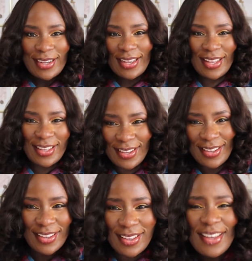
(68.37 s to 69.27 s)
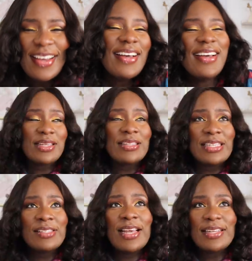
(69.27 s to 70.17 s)

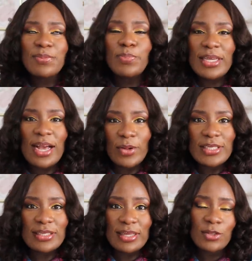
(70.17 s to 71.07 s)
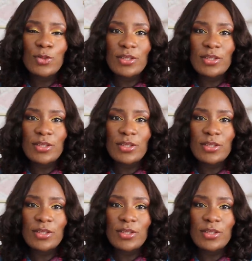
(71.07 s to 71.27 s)
it gets bigger when it gets to